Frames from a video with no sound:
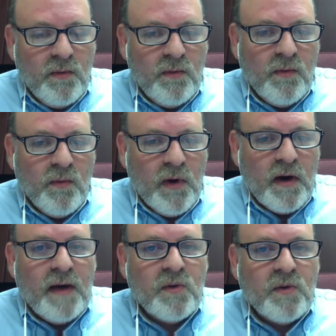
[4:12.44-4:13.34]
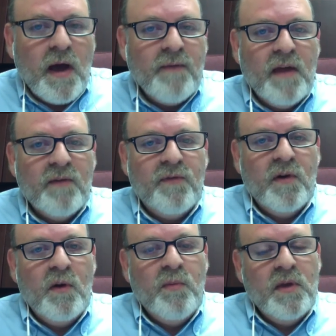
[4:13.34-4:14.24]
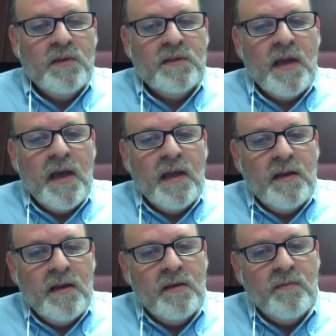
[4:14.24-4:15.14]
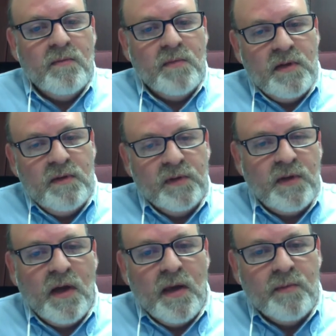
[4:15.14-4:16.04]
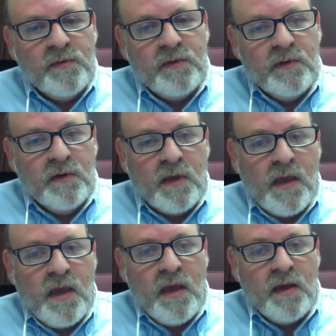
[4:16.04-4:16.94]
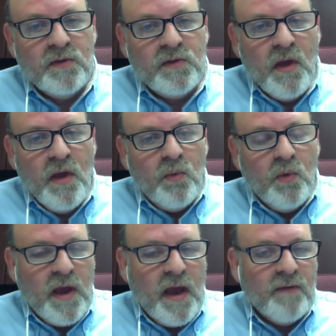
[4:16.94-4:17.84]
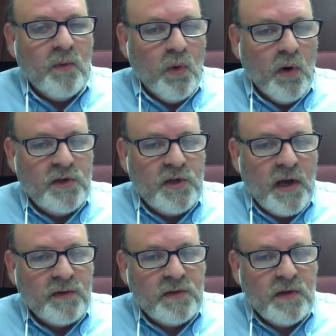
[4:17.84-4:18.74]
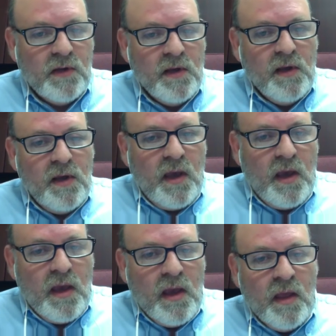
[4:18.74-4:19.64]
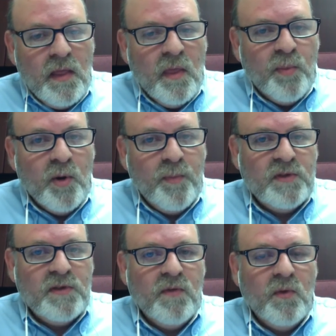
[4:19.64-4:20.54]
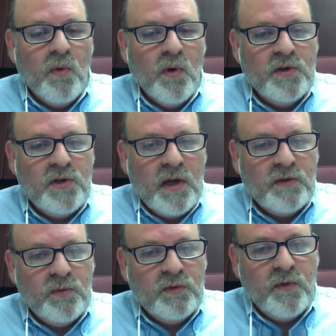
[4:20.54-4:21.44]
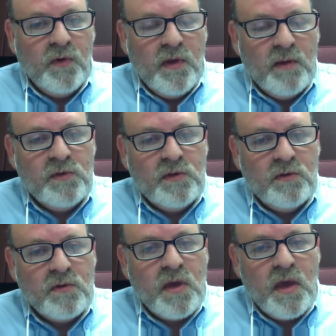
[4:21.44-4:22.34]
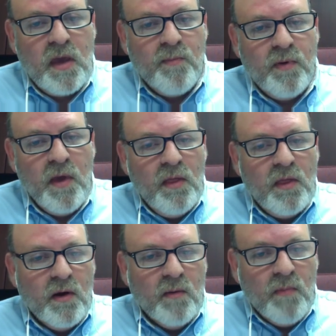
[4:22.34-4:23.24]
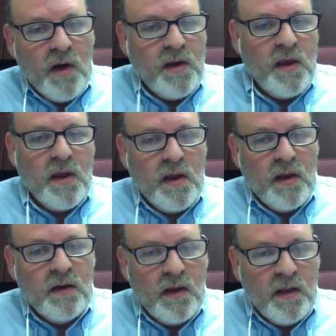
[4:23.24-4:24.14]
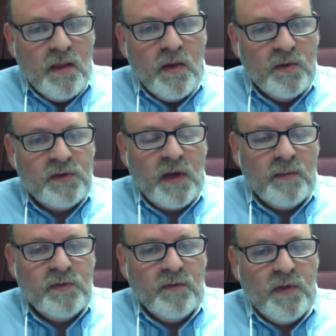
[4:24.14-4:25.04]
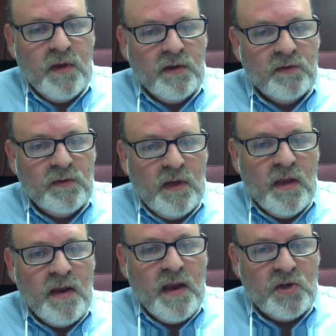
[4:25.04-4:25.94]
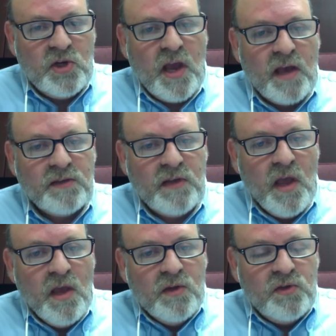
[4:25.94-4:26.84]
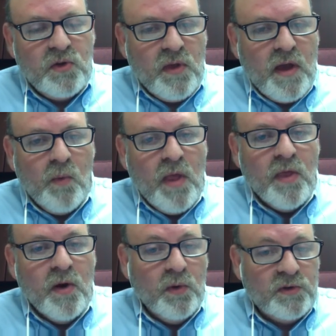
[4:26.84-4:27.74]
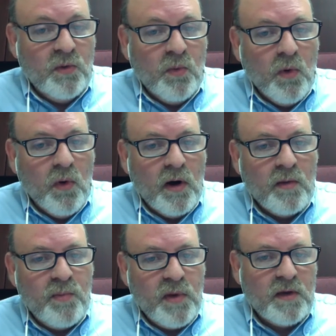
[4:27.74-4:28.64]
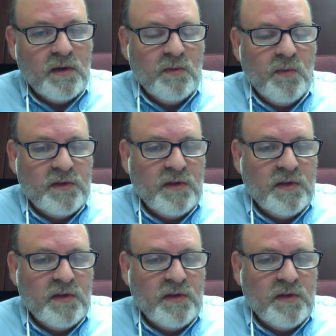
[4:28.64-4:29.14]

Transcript: where I derive that from is that in medieval times, the kings would have a war chest. And the purpose of the war chest was for them to keep their money and those types of things in a chest, so that when there was a war, because it wasn't a